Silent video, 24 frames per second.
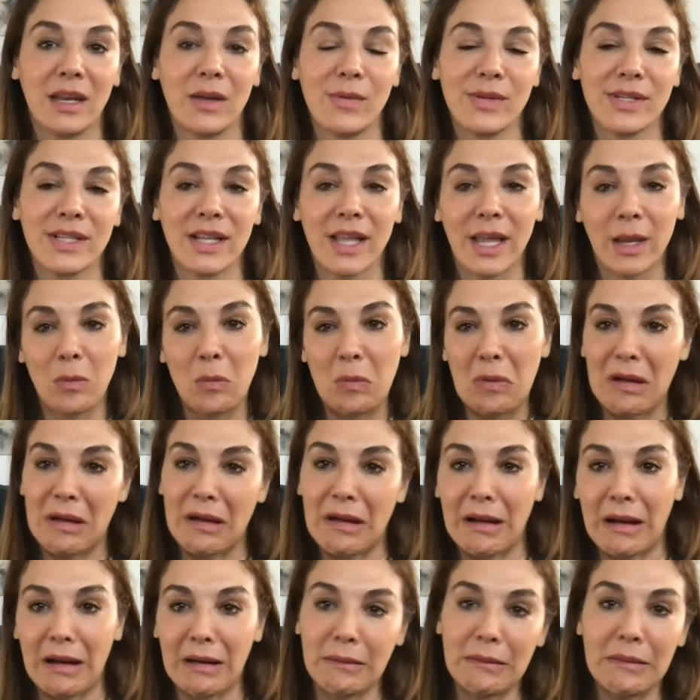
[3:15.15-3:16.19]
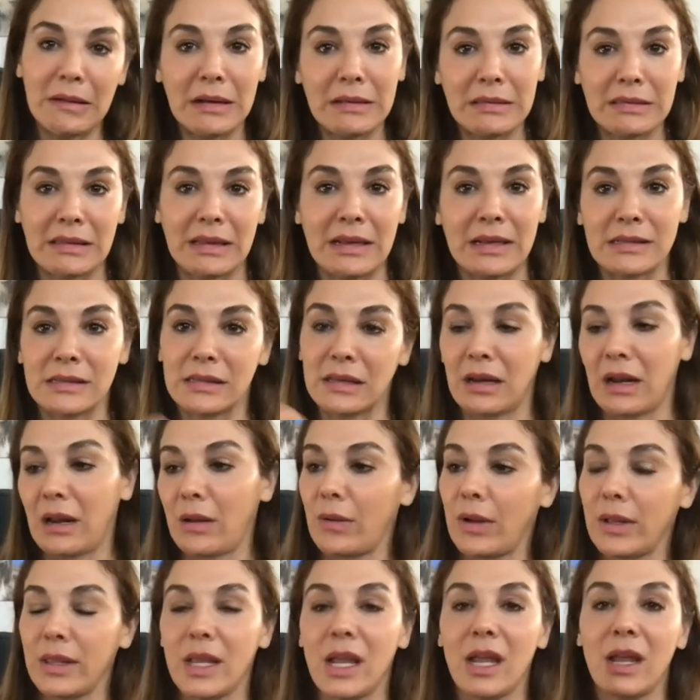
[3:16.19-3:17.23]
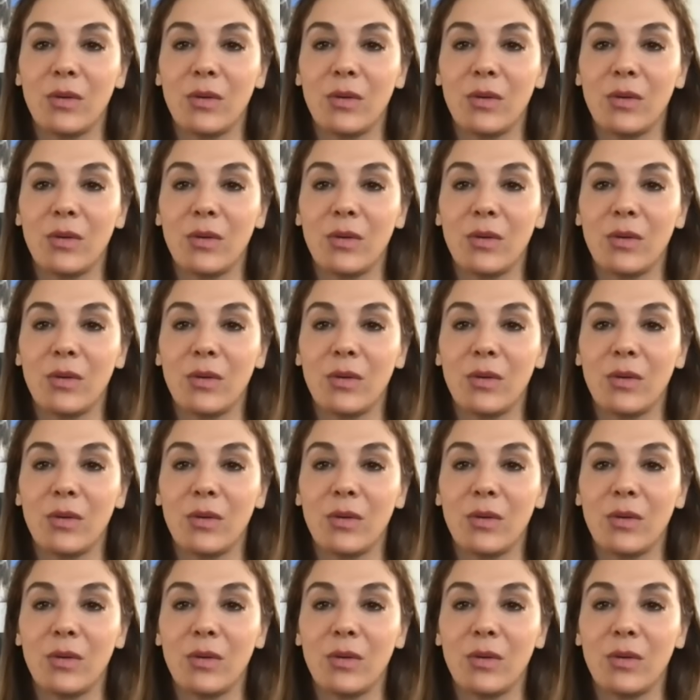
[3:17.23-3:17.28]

It wasn't like, well, I want this and I want it.